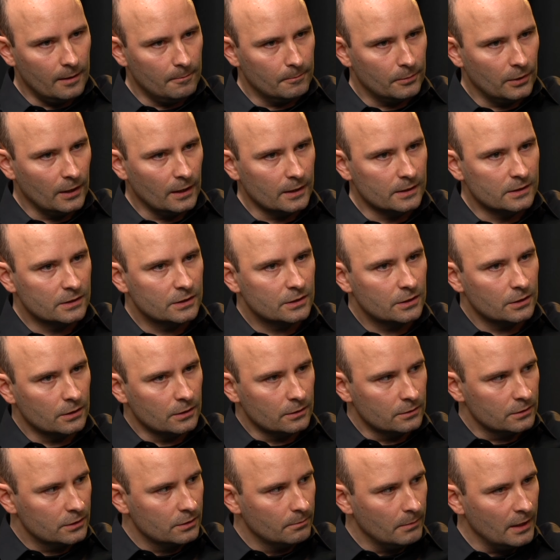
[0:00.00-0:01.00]
in place
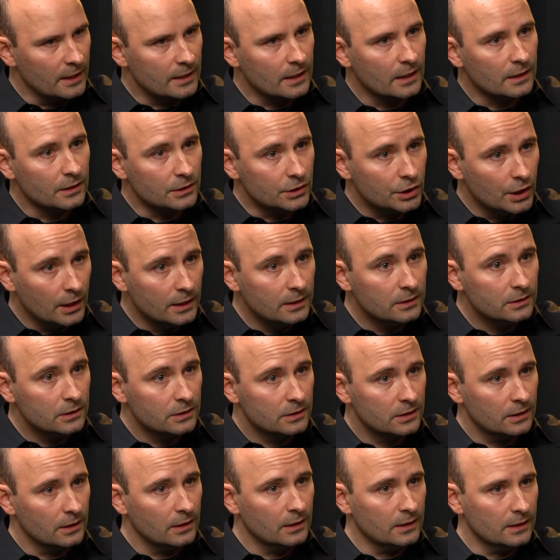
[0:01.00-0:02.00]
to make any
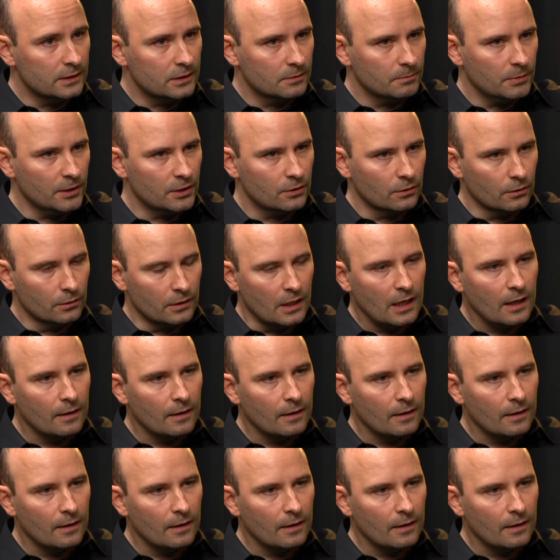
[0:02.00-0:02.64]
changes that need to be done,